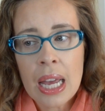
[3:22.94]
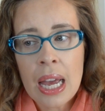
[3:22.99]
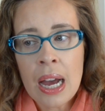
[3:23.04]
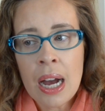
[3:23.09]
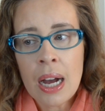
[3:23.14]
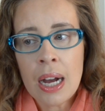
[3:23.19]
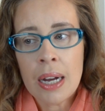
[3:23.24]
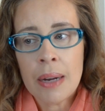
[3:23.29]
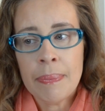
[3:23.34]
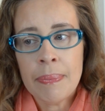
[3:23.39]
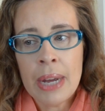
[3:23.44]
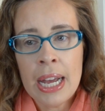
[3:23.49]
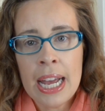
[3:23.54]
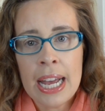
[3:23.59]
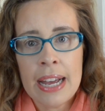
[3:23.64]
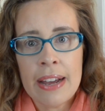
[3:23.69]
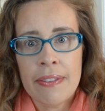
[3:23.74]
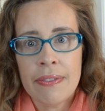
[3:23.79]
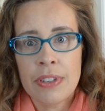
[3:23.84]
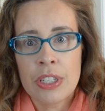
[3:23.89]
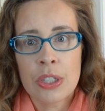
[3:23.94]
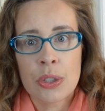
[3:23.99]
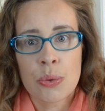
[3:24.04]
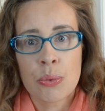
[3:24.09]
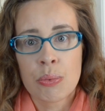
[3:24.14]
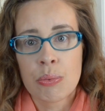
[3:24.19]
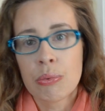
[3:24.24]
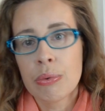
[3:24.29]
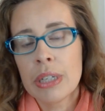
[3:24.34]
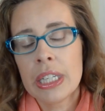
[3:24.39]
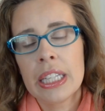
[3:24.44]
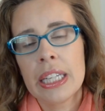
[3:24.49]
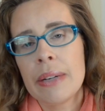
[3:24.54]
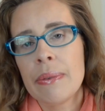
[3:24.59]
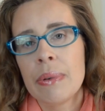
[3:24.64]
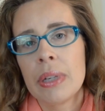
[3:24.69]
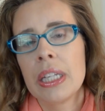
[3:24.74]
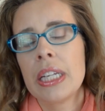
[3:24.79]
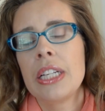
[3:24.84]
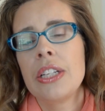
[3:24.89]
um, have just really,
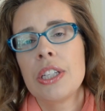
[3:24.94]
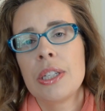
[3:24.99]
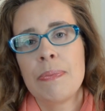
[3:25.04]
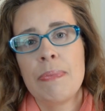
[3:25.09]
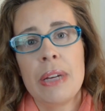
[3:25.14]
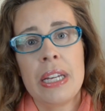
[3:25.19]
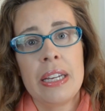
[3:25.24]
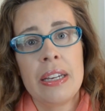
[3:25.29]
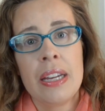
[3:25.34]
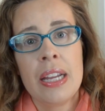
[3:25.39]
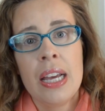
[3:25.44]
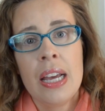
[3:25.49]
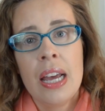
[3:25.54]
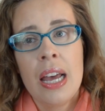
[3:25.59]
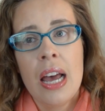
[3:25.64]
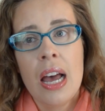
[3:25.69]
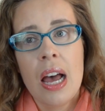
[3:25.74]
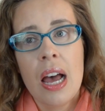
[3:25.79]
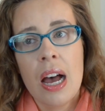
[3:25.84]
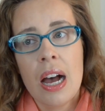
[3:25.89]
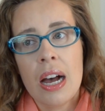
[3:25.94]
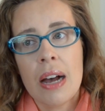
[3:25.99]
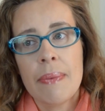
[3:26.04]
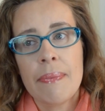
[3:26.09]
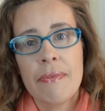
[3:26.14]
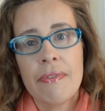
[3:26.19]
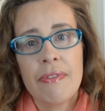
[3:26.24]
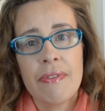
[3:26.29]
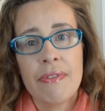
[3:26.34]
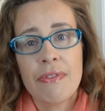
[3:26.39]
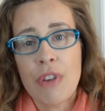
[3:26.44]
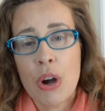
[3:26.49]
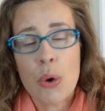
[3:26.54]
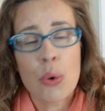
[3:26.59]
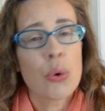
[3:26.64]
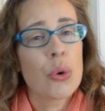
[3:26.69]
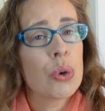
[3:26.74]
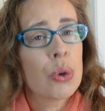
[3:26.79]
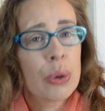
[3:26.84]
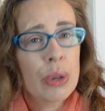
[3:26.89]
really just been um,
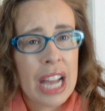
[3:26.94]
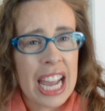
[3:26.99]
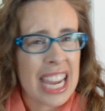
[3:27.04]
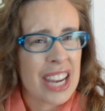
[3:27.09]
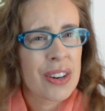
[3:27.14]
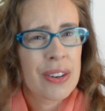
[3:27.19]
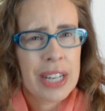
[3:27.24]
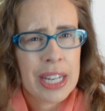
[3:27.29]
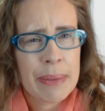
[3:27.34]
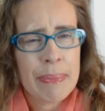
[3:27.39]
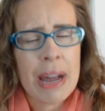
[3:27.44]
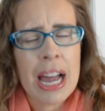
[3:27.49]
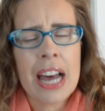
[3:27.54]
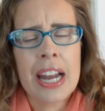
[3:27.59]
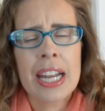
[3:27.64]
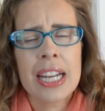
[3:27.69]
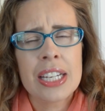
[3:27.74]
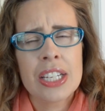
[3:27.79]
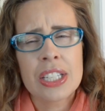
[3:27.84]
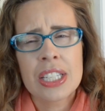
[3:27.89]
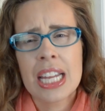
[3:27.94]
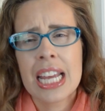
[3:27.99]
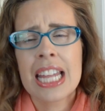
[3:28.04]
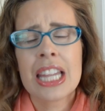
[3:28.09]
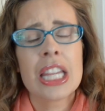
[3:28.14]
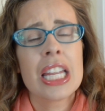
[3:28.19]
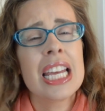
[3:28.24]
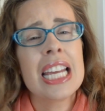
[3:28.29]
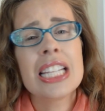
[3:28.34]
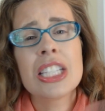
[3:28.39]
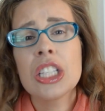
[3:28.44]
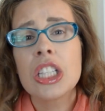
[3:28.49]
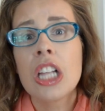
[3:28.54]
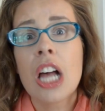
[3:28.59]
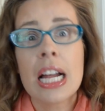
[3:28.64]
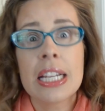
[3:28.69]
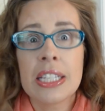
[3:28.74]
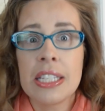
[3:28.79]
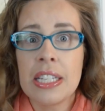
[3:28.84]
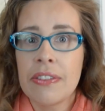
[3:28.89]
vocal, angry about it. Just and it's
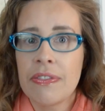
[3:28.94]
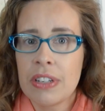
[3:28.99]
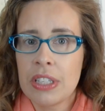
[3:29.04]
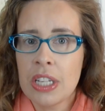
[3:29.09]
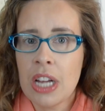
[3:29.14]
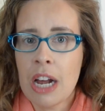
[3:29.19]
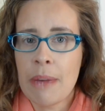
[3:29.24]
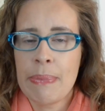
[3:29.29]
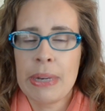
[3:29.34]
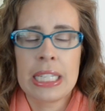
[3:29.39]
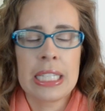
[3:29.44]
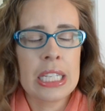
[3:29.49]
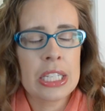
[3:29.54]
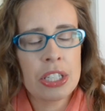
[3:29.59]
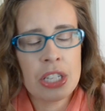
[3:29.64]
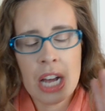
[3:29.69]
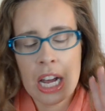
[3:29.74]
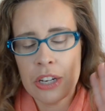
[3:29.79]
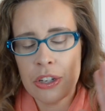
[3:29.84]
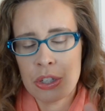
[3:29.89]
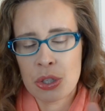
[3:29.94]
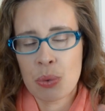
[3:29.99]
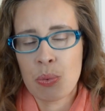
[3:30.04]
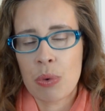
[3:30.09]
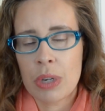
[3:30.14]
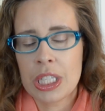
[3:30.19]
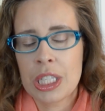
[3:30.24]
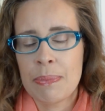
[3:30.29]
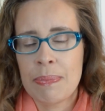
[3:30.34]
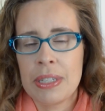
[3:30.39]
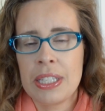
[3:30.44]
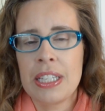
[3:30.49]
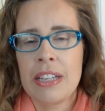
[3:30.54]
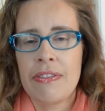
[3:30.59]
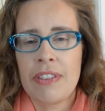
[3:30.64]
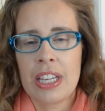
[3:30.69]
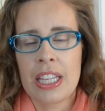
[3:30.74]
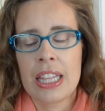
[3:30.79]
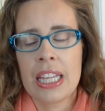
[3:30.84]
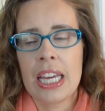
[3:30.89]
lots of different topics. It's not just one
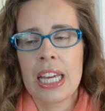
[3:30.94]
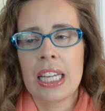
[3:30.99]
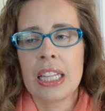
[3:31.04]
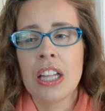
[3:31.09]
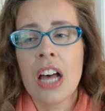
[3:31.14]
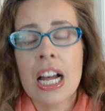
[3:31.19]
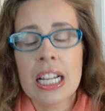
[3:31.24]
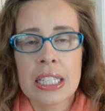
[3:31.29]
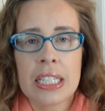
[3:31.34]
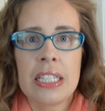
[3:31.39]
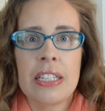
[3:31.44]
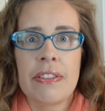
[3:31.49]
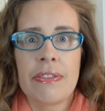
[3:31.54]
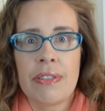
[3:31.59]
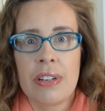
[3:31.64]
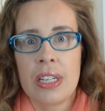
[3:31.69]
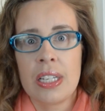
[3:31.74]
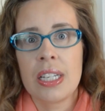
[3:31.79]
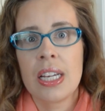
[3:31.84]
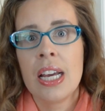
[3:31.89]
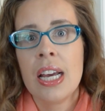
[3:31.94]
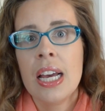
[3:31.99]
specific thing. Lots of different